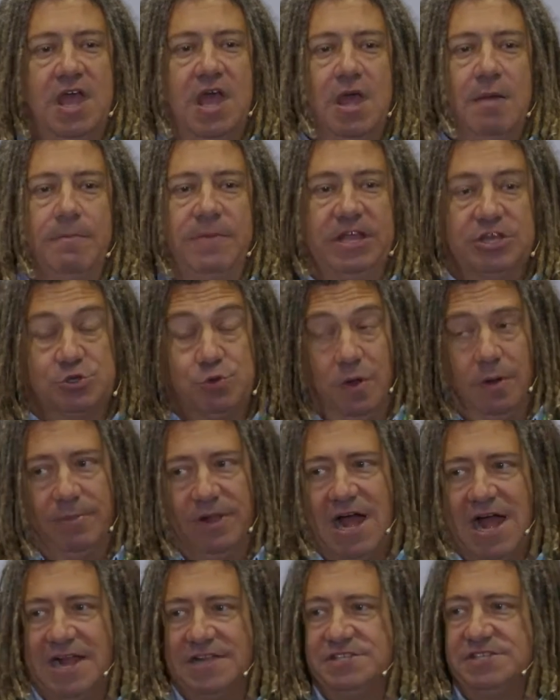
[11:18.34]
because we were
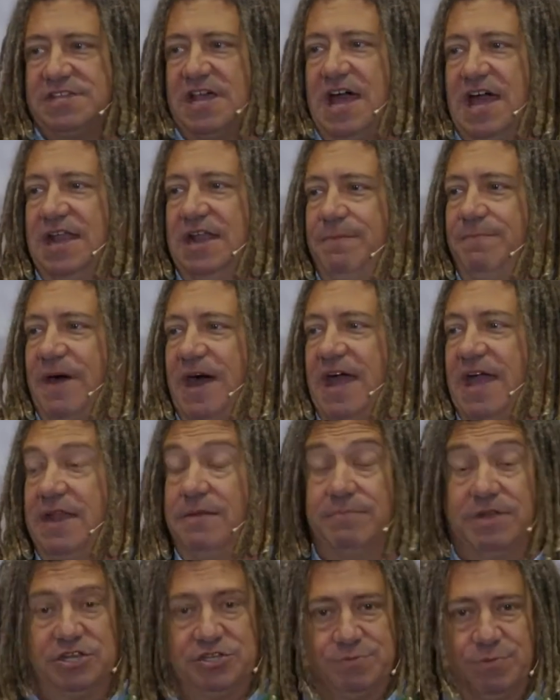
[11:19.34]
blindsided by it
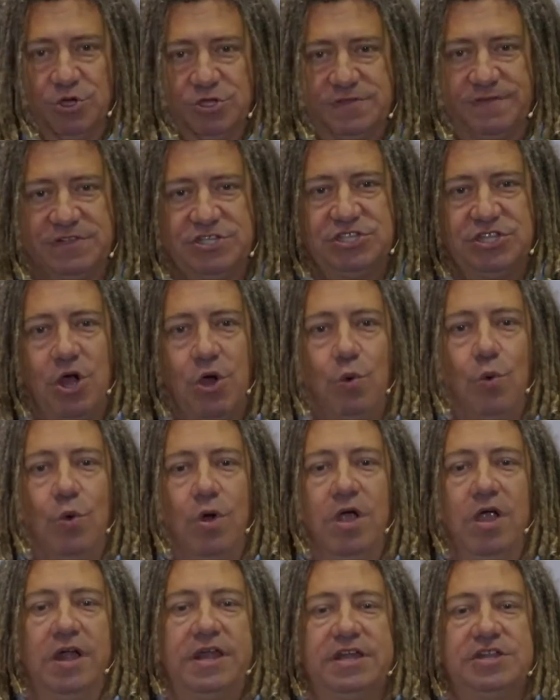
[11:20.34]
and because most of us don't
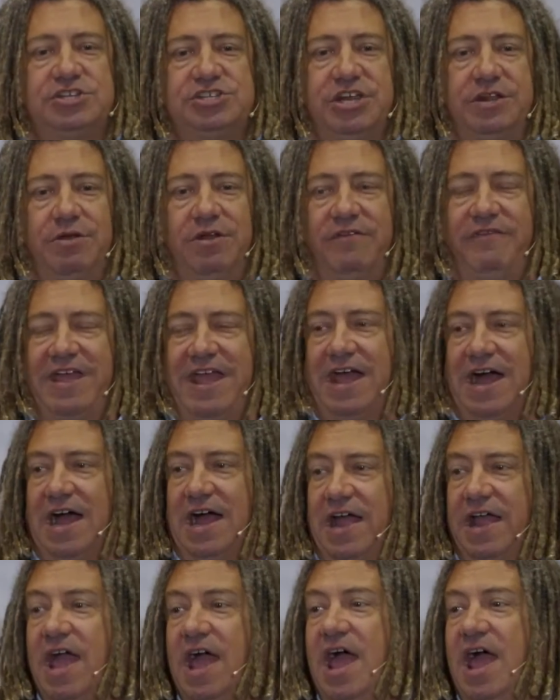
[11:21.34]
work in generative
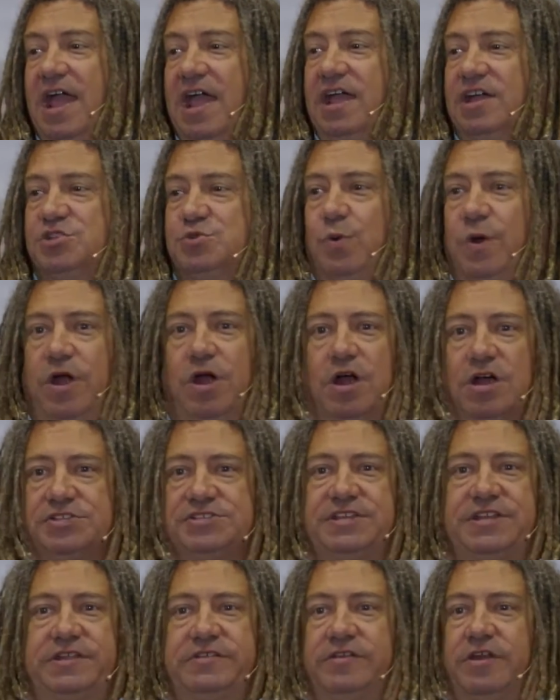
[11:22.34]
AI, is we're all
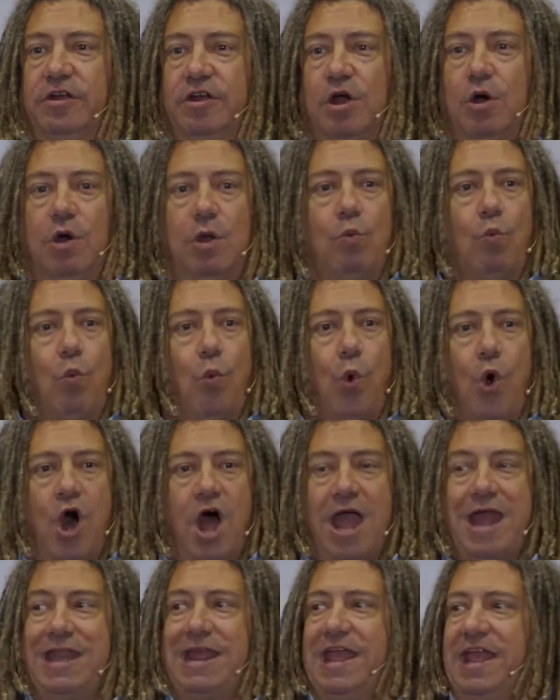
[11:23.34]
sitting there going,
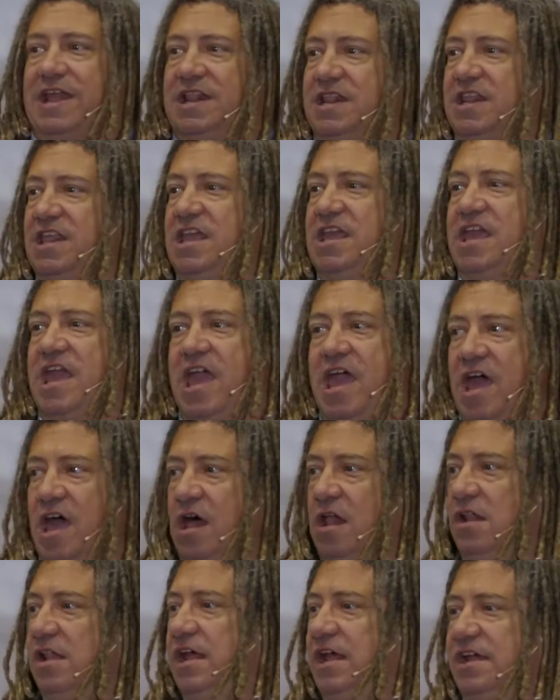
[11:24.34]
what in the
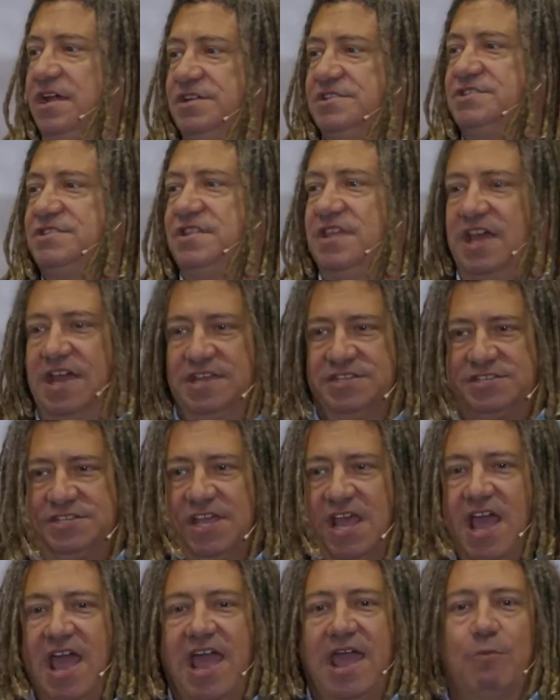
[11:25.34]
hell is this?
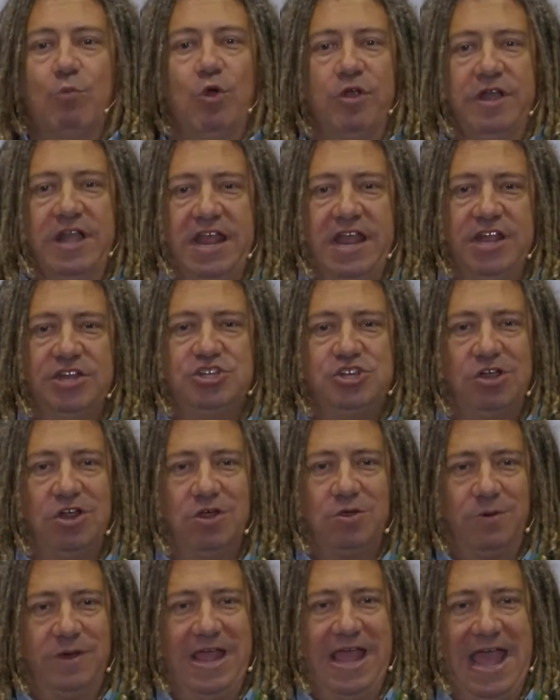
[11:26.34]
And we're knee-jerk
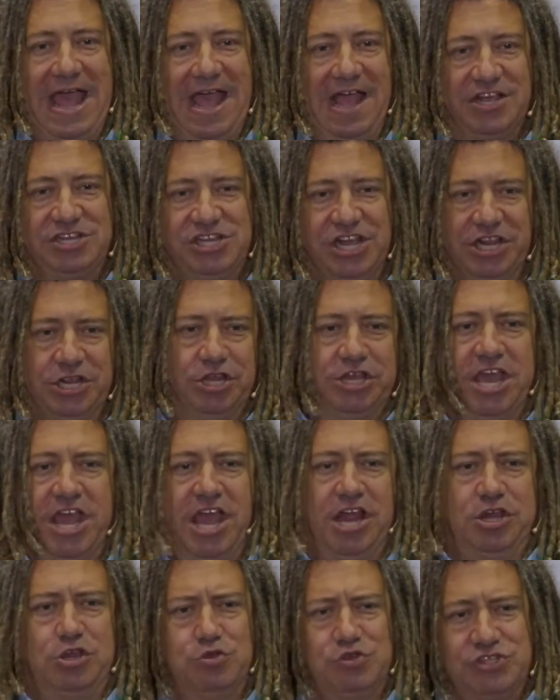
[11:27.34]
reaction. You can't
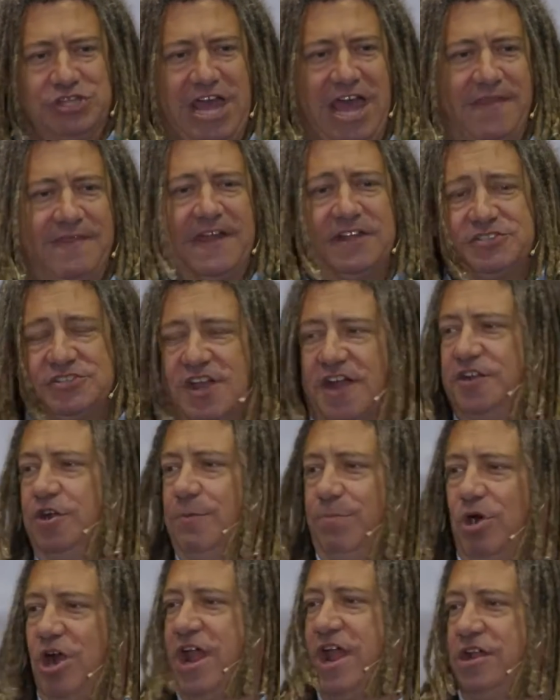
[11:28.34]
use that. That's not your
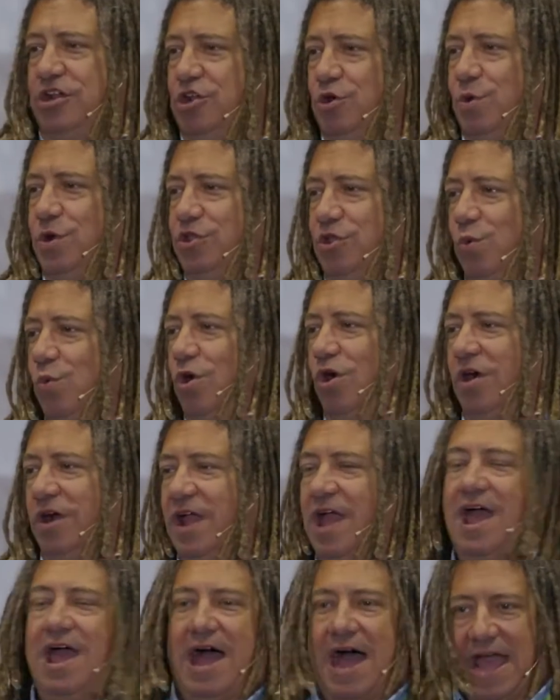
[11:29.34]
brain doing the work.
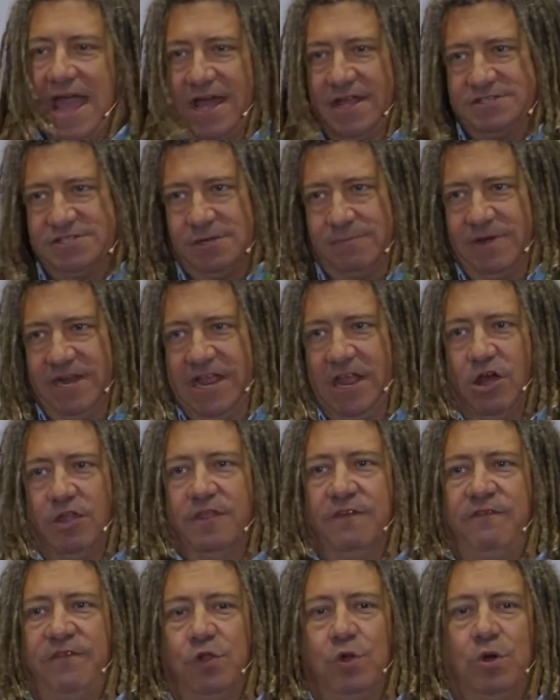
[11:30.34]
I had somebody on the
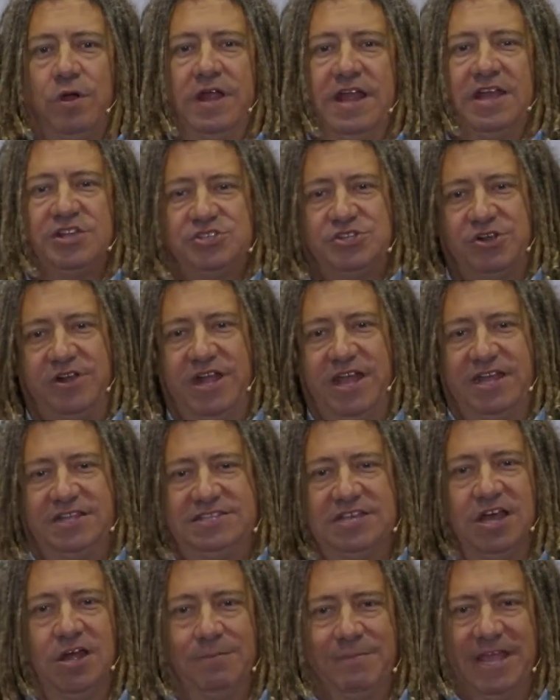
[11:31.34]
floor yesterday
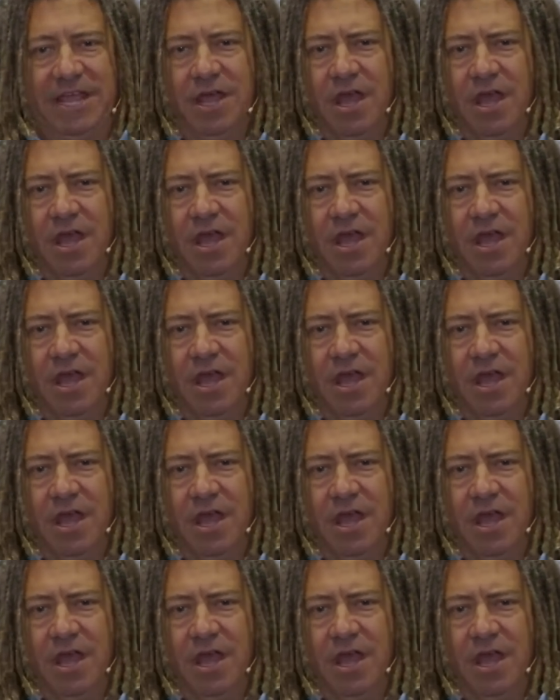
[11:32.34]
tell me